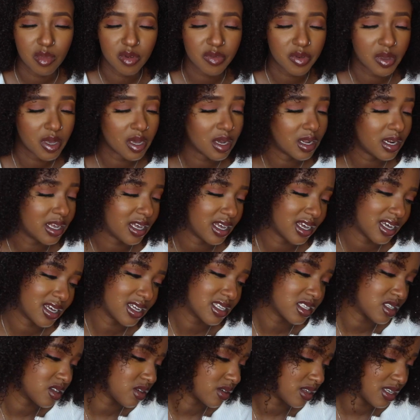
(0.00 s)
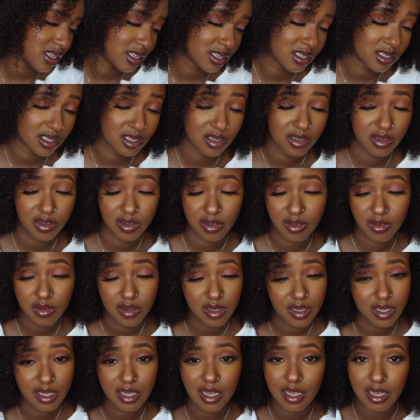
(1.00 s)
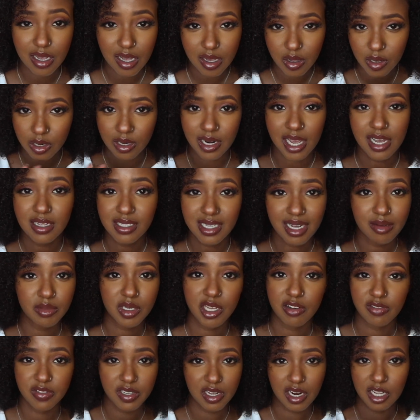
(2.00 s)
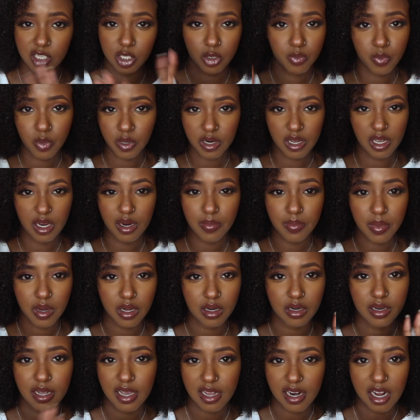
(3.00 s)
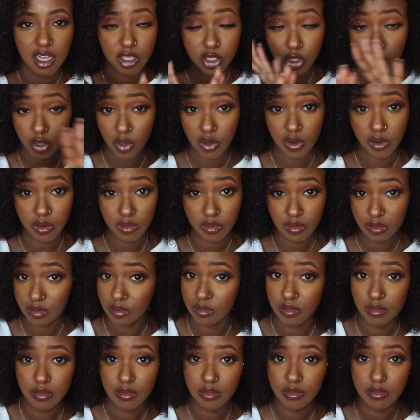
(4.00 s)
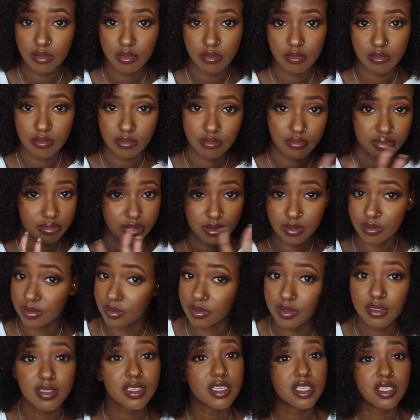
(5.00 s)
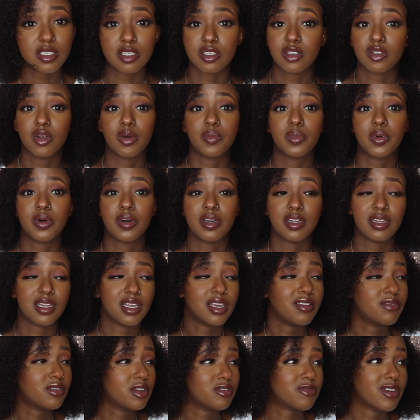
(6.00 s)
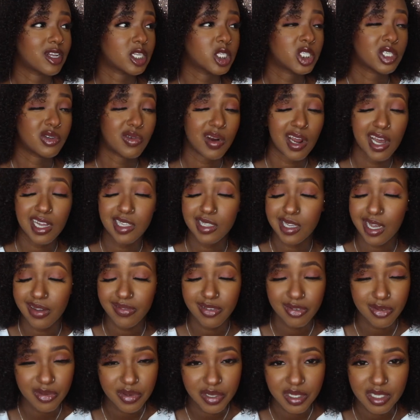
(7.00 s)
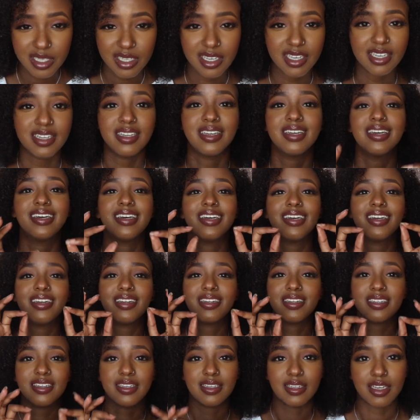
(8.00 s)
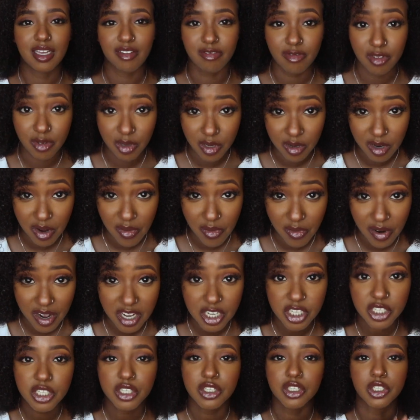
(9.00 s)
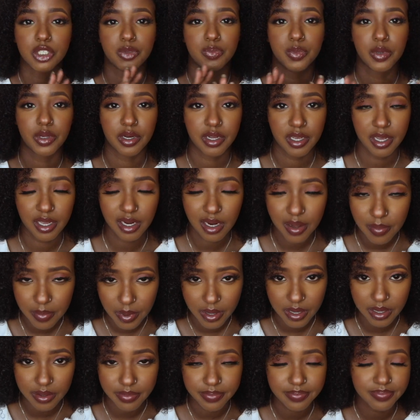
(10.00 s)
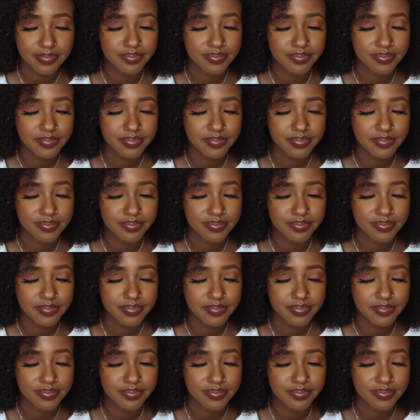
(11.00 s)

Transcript: the curly hair, it's not easy, you know. 9 times out of 10 I just put it in a bun and I just go, there's just no point. Even if I try to have a routine, if you're in a rush, just put it in a bun,